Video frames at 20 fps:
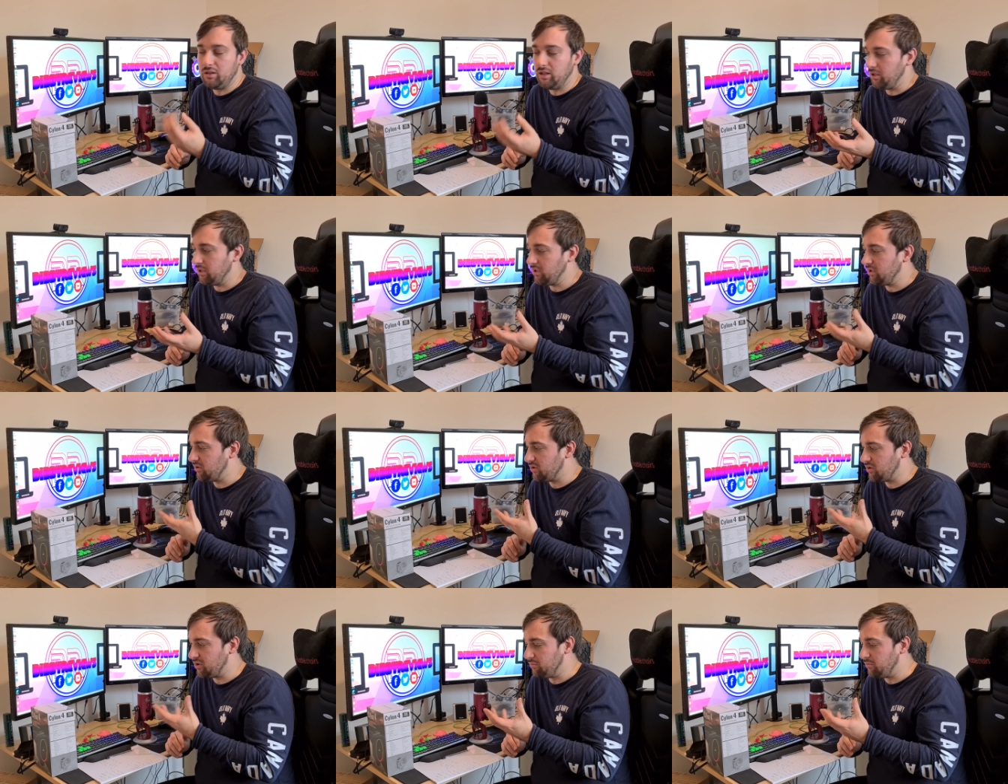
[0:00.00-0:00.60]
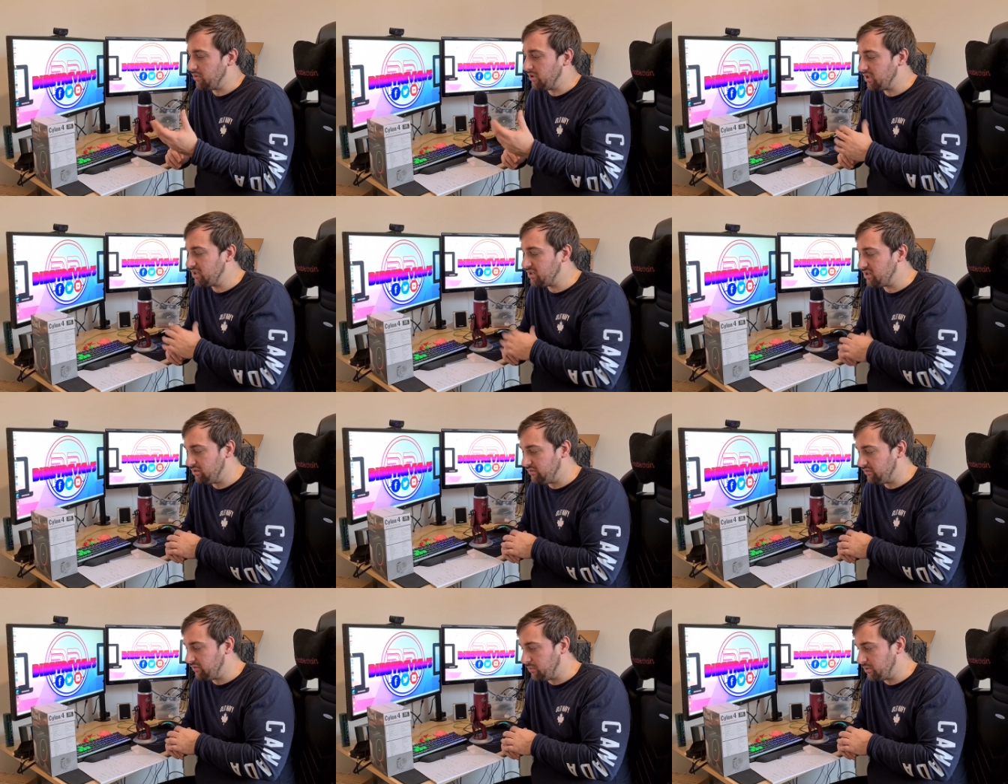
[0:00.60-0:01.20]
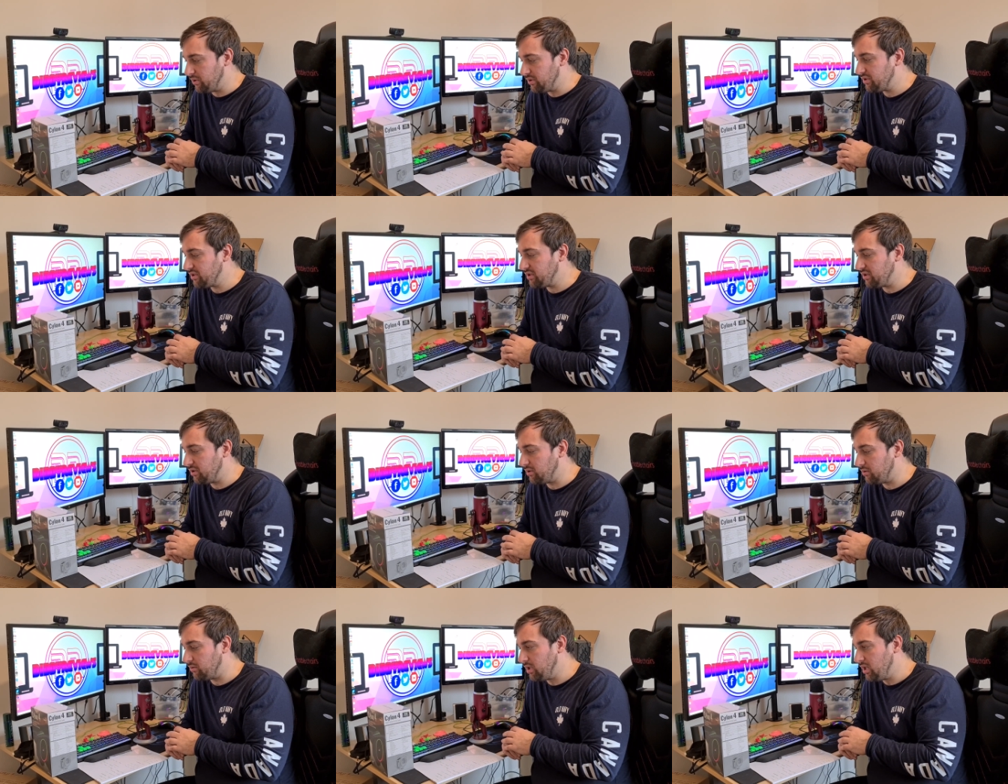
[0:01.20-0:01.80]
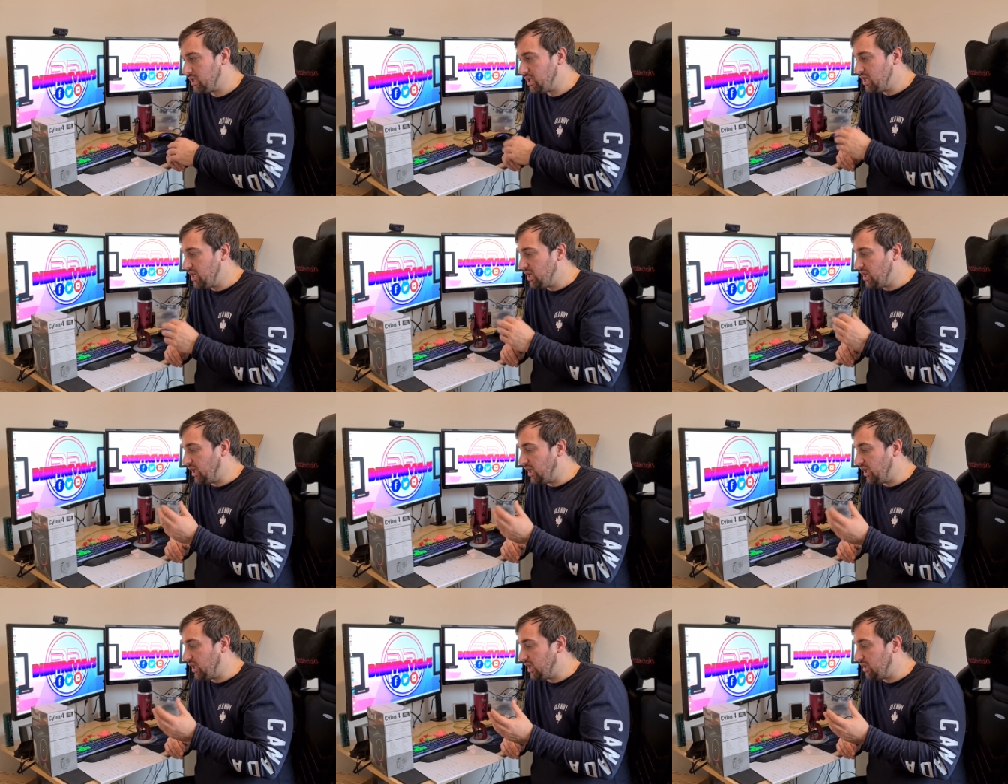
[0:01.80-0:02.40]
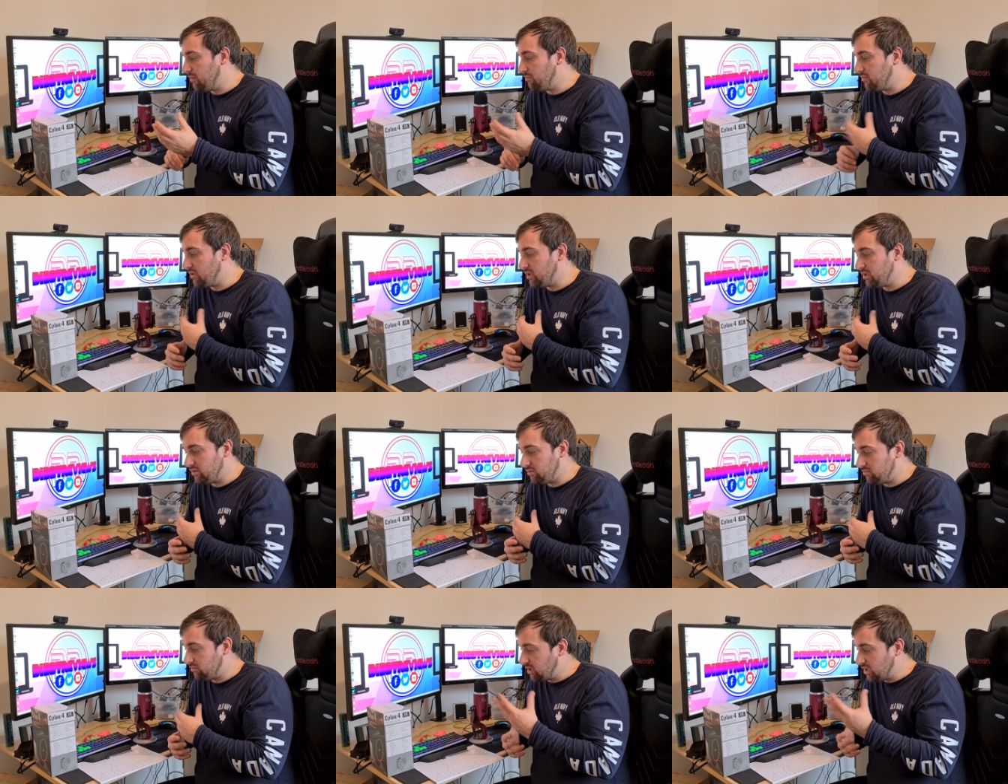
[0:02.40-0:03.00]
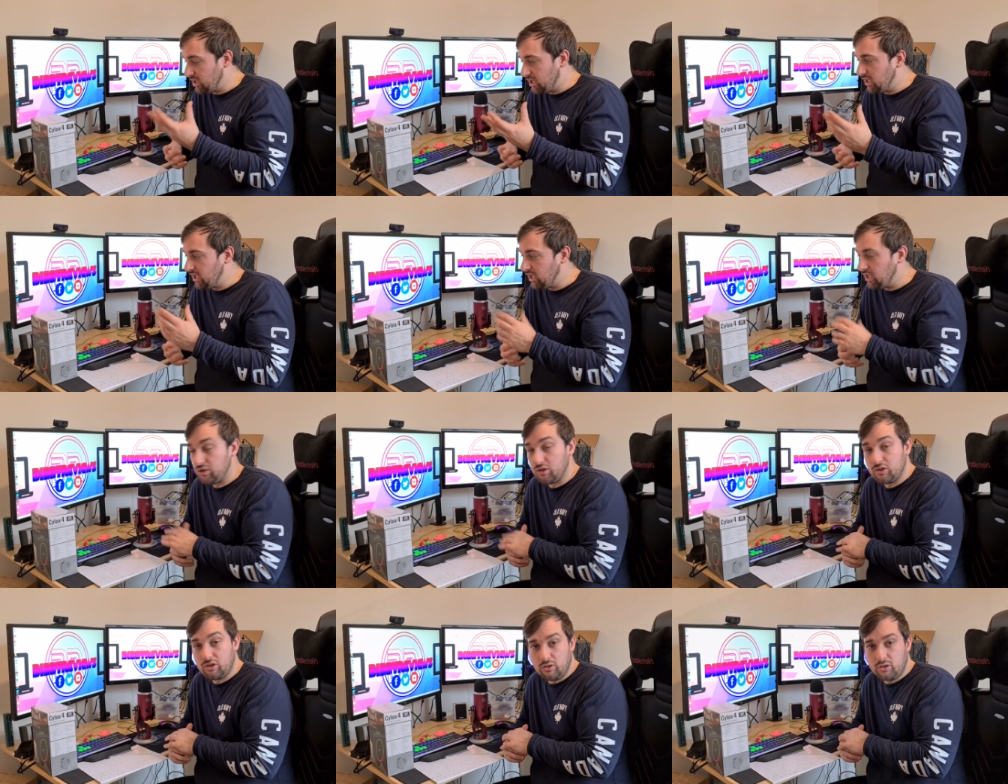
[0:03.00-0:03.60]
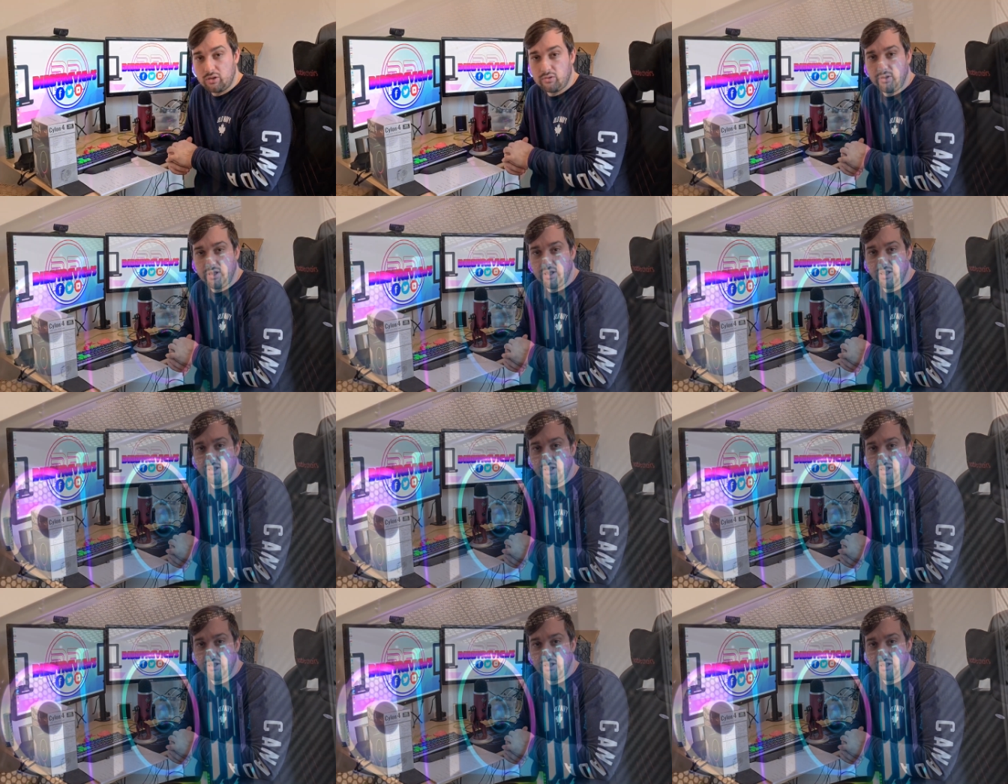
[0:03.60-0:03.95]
like some of the silver ones do. Um, it just looks really